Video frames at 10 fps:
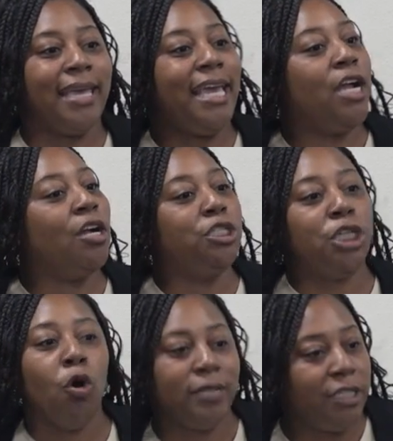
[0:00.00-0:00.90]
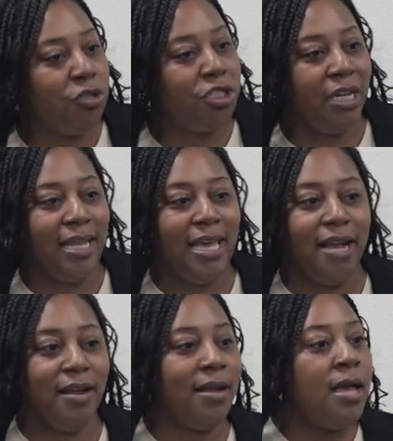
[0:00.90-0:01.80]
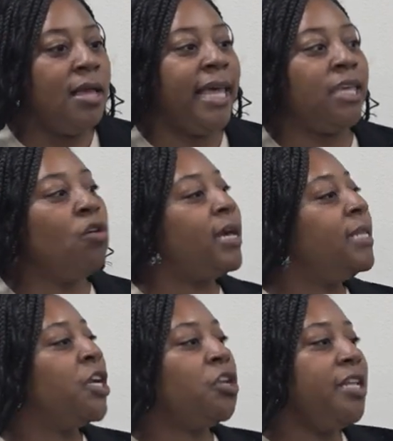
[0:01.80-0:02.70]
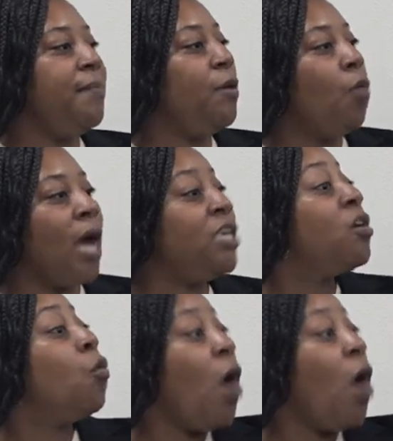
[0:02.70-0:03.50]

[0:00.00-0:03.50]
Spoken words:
hear a joke that you shouldn't hear. Like, you can literally be walking, you could